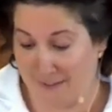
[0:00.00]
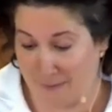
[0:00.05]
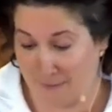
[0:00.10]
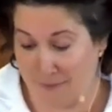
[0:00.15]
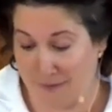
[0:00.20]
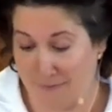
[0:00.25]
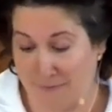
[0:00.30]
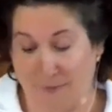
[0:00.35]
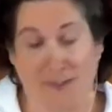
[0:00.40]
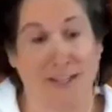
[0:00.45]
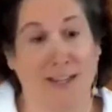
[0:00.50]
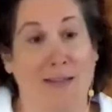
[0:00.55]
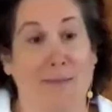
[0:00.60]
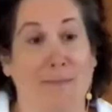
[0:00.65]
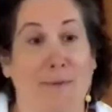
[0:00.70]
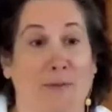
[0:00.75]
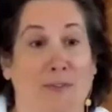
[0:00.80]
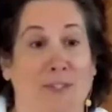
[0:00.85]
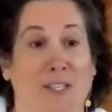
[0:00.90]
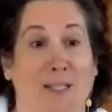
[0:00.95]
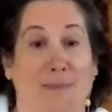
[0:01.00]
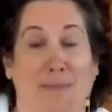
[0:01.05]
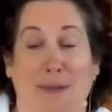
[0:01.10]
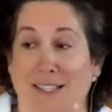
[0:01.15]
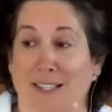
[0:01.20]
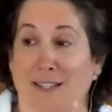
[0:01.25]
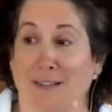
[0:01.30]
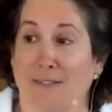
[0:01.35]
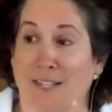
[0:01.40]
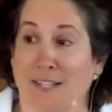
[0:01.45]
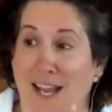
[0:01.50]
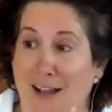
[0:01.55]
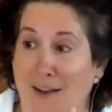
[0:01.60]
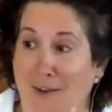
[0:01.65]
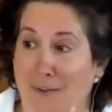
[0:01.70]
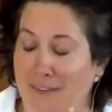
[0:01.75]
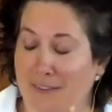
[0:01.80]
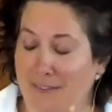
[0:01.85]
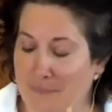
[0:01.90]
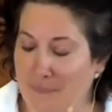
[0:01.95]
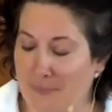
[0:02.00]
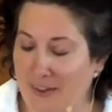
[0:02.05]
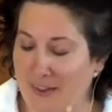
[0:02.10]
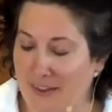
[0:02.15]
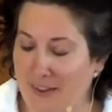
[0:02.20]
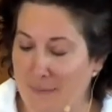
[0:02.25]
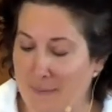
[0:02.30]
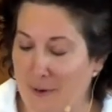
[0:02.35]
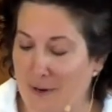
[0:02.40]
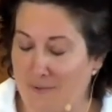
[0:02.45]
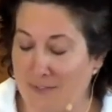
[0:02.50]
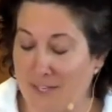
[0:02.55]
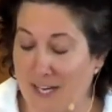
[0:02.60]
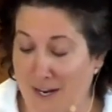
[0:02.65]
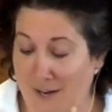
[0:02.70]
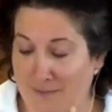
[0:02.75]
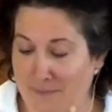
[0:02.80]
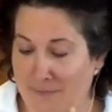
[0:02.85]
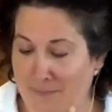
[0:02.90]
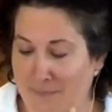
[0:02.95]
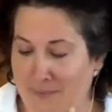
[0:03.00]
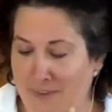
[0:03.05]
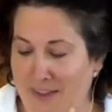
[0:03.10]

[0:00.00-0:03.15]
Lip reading: the river in the most expensive town, part of town.